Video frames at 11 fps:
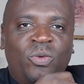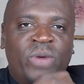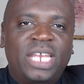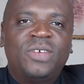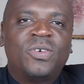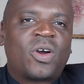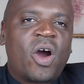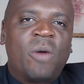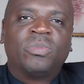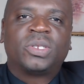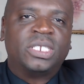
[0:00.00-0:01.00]
When you
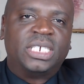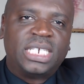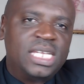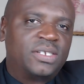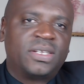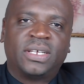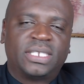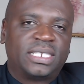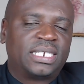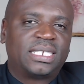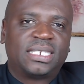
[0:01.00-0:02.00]
come to
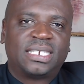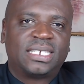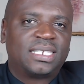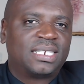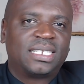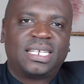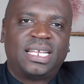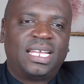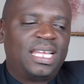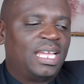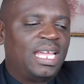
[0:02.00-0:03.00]
Jesus,
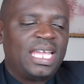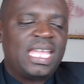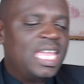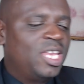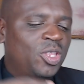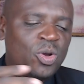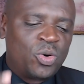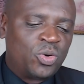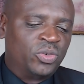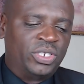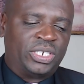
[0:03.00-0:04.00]
he
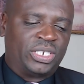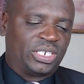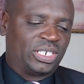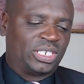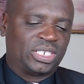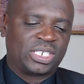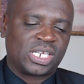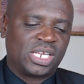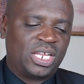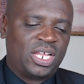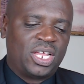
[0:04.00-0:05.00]
knows
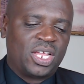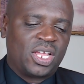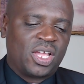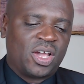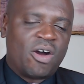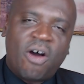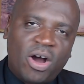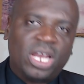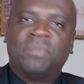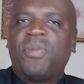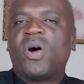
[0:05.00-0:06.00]

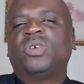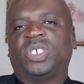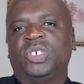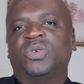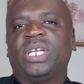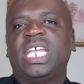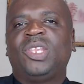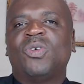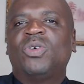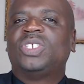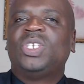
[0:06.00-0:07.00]
all about you. He
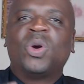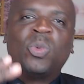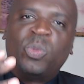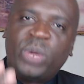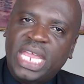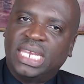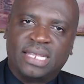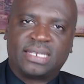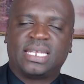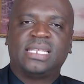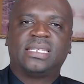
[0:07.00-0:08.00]
knows your
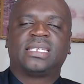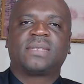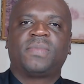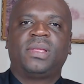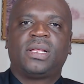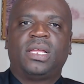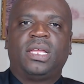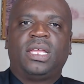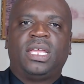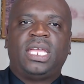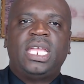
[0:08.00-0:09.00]
weaknesses.
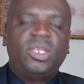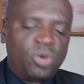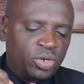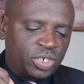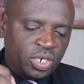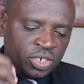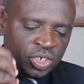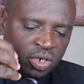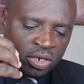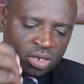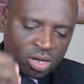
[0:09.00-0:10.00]
He knows your
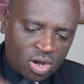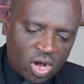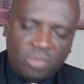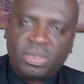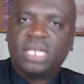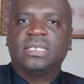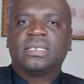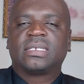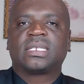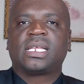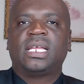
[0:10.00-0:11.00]

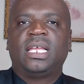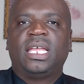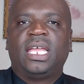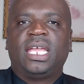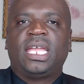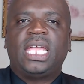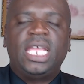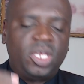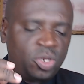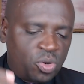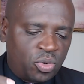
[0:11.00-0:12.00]
shortcomings. He
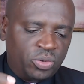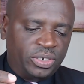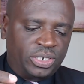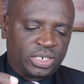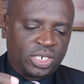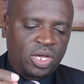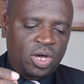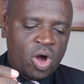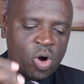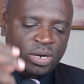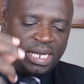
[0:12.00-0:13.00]
knows
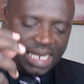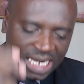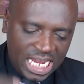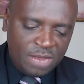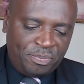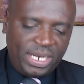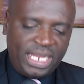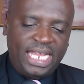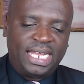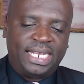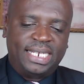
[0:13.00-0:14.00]
how
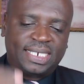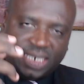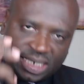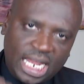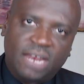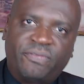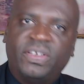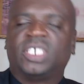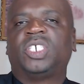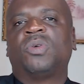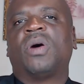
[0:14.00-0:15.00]
deeply
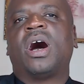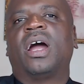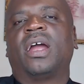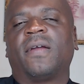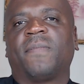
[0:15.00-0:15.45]
selfish you are.